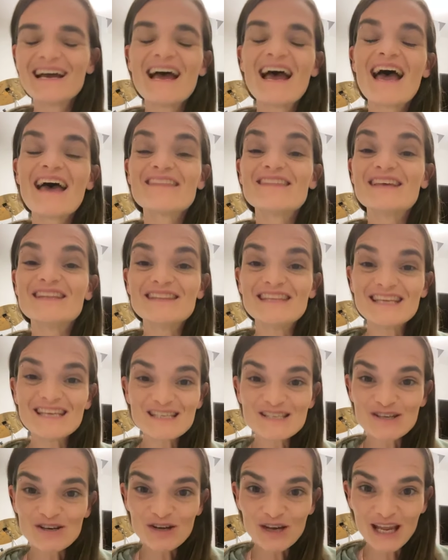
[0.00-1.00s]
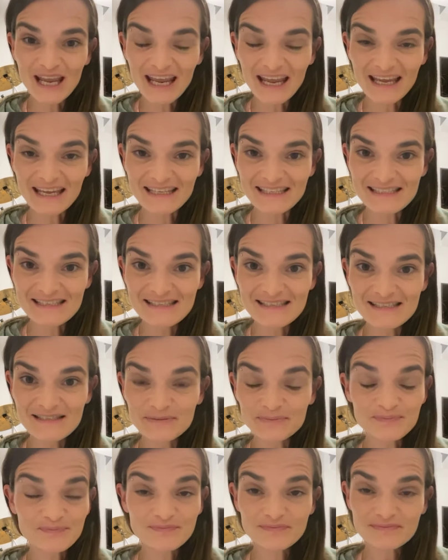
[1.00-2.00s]
that these are kids
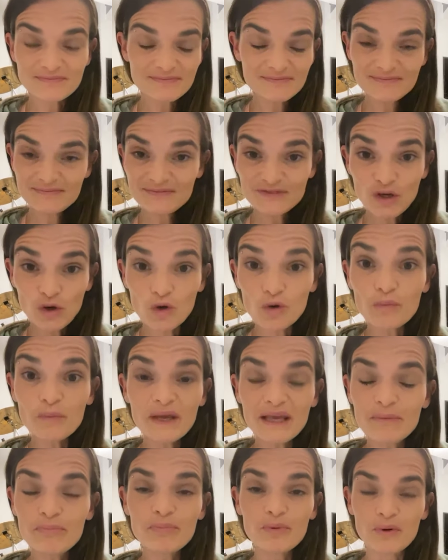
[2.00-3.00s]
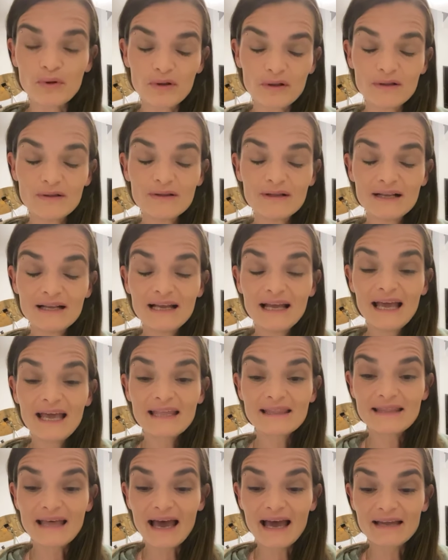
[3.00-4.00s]
or people
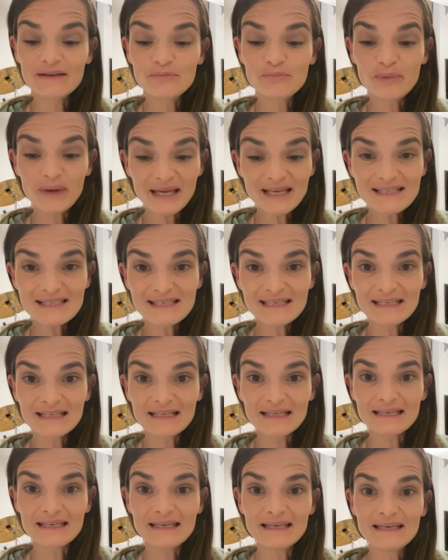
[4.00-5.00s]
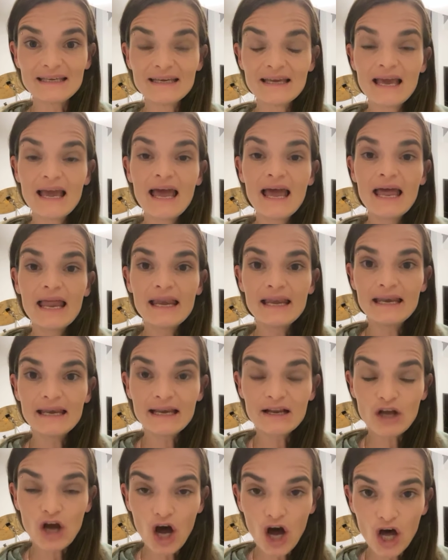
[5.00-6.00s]
that basically
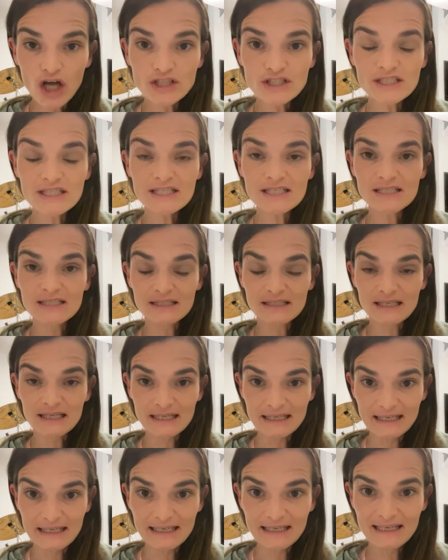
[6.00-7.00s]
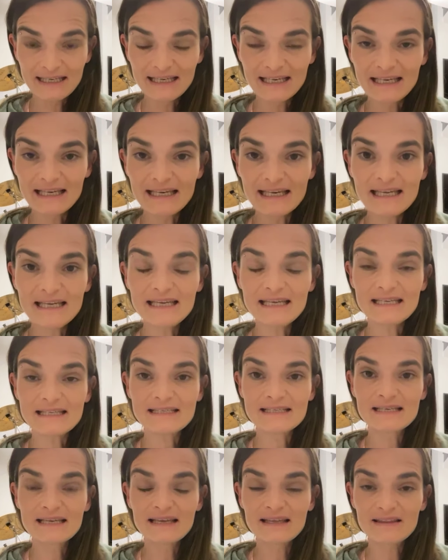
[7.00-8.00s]
constantly
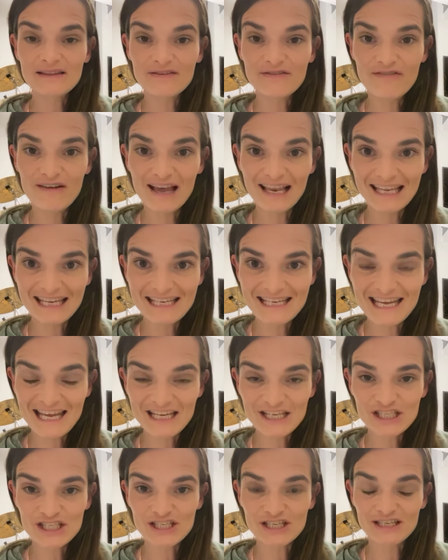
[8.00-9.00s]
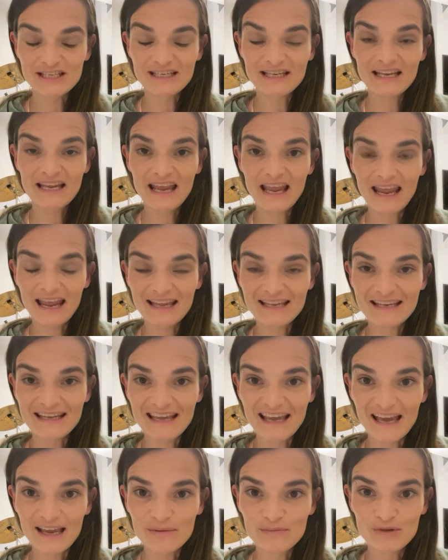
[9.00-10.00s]
need the validation and the
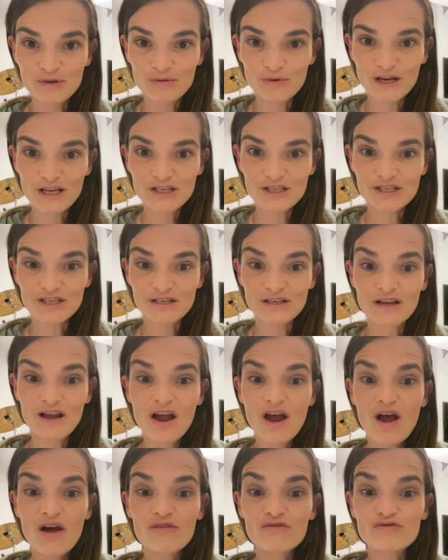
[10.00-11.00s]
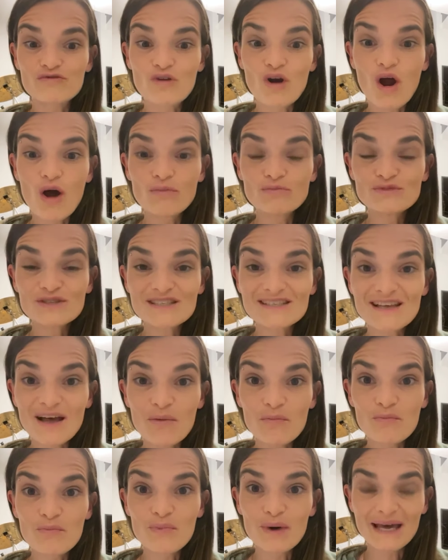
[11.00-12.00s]
admiration from
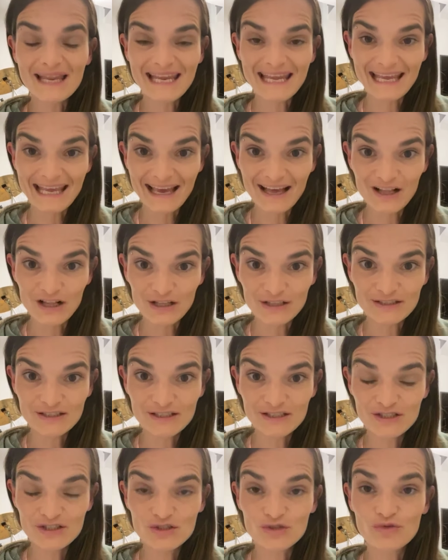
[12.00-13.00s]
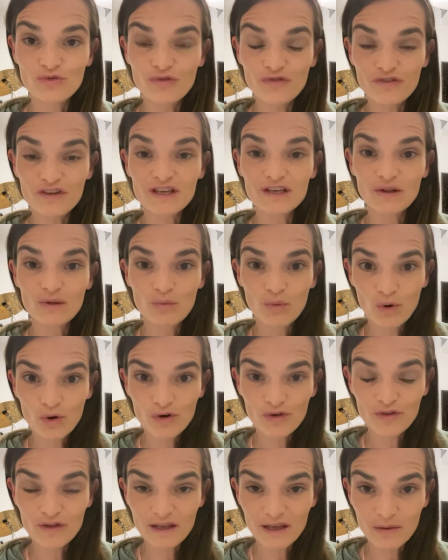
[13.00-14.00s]
somebody else to feel
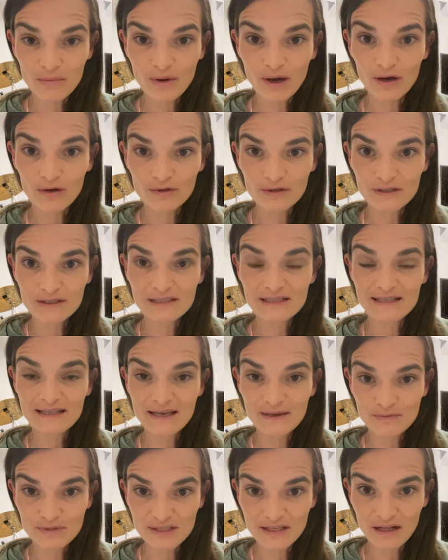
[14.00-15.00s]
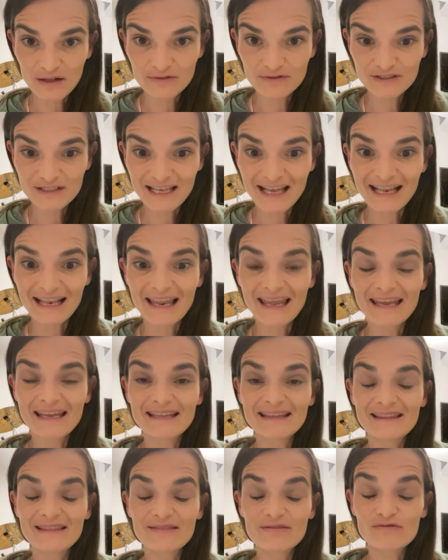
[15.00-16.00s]
worthy about themselves and
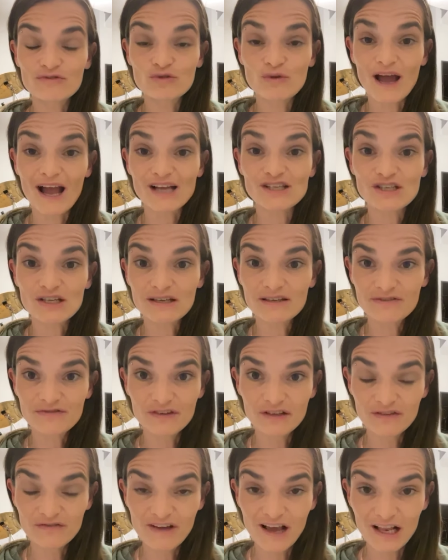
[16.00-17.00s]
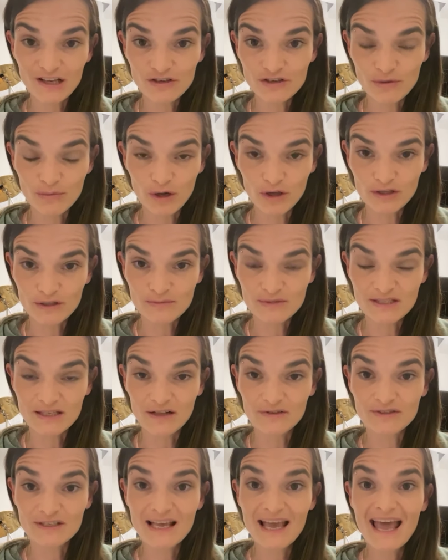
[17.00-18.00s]
like to actually feel valued about
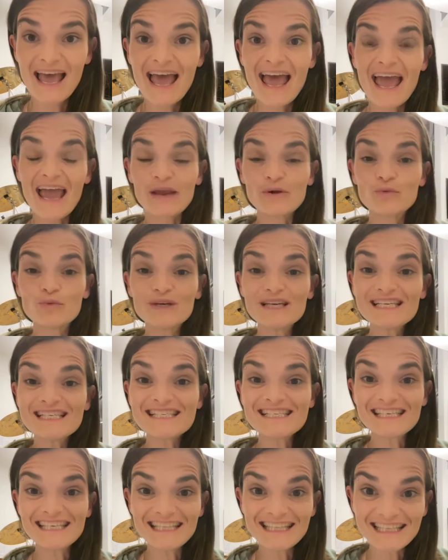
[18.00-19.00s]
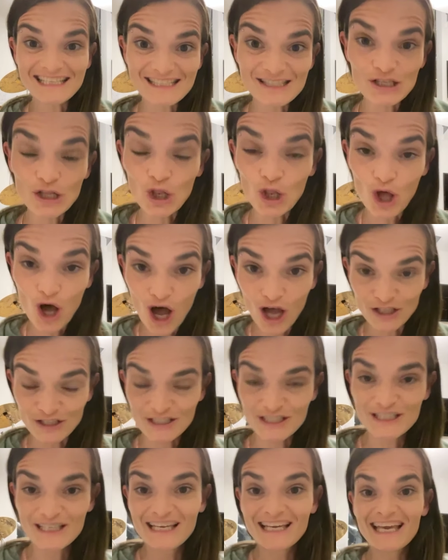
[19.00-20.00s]
themselves. And we see this a
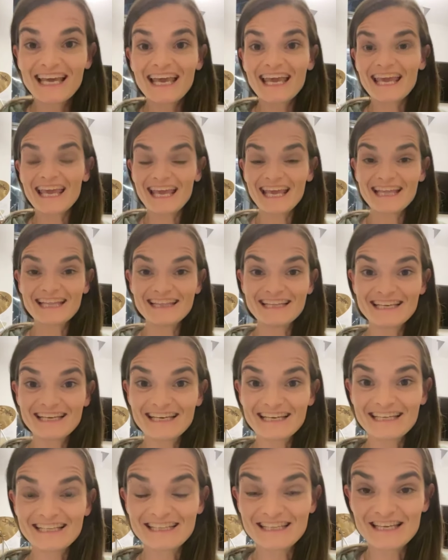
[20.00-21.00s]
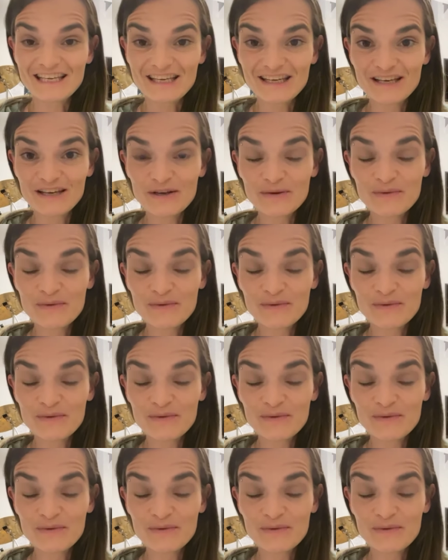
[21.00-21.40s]
lot in the